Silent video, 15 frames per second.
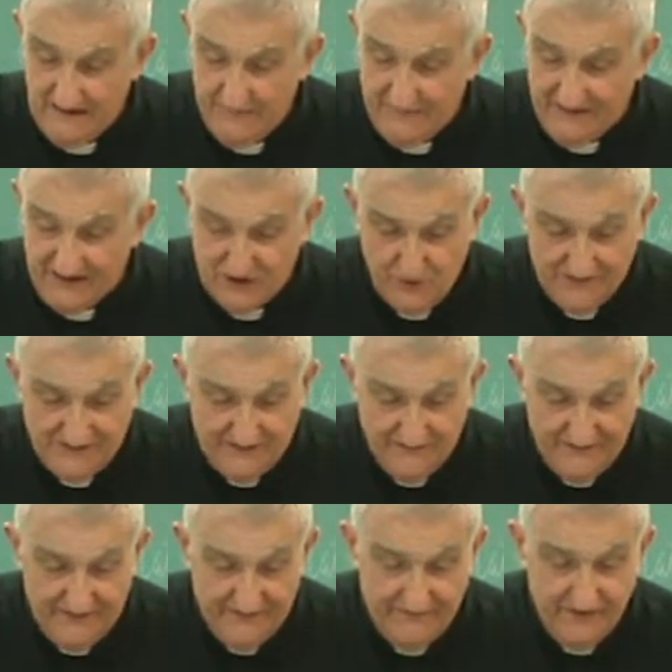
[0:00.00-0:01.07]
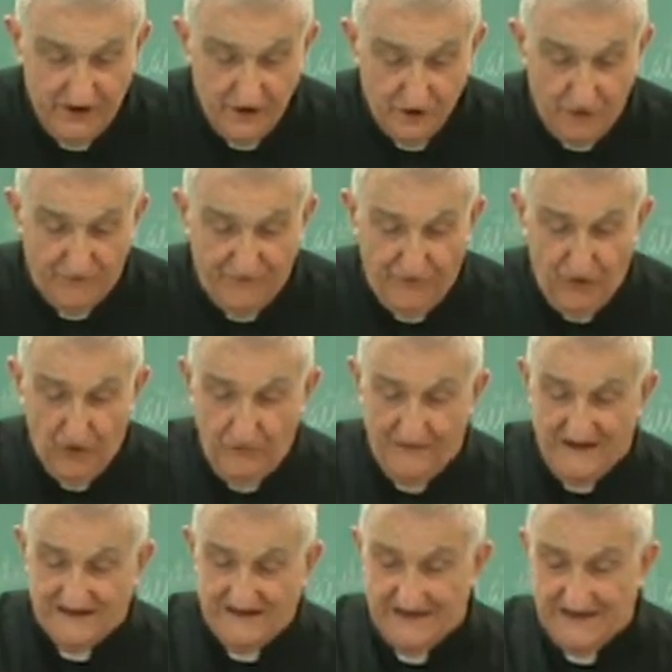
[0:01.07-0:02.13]
Page 25. The form
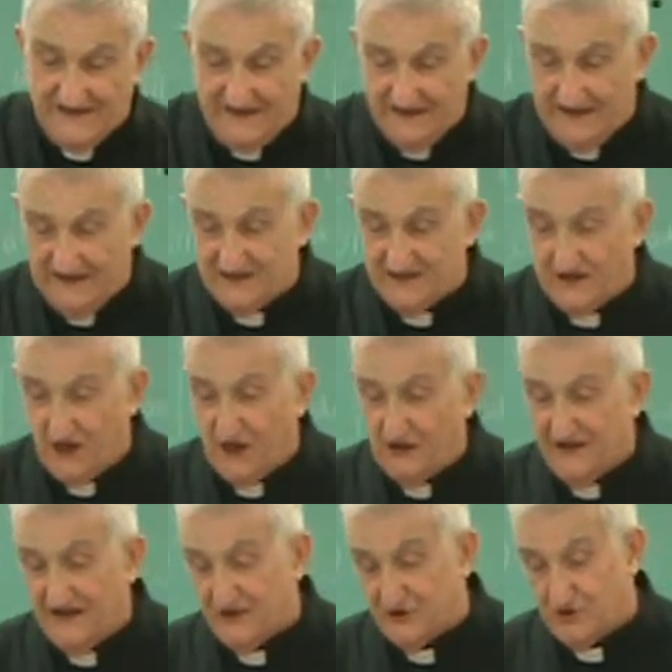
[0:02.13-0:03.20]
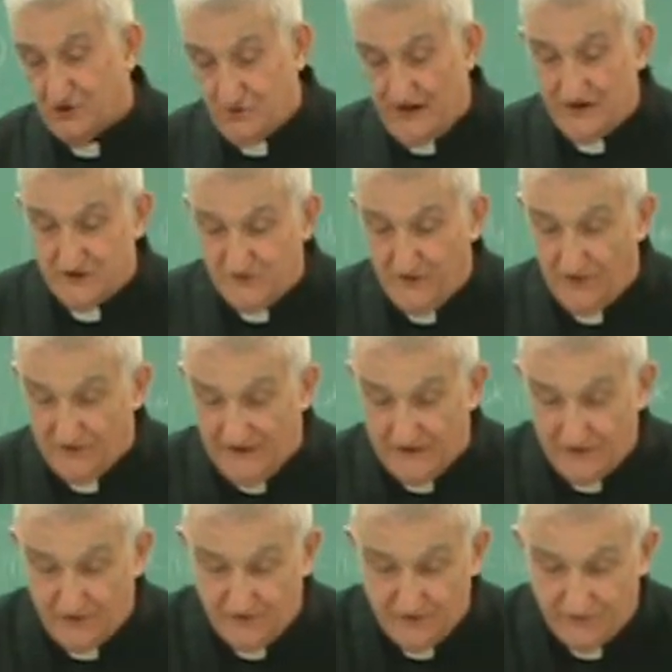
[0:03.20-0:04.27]
as an end is called nature. I explained
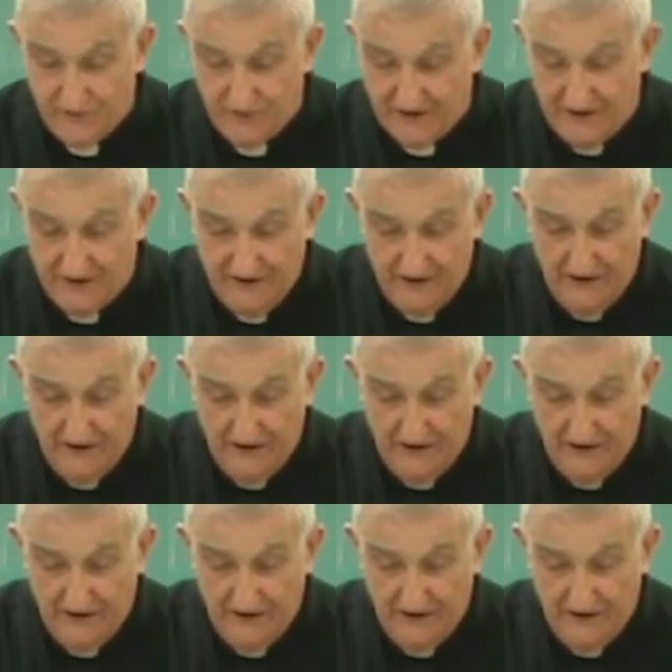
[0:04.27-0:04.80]
that to you. Okay.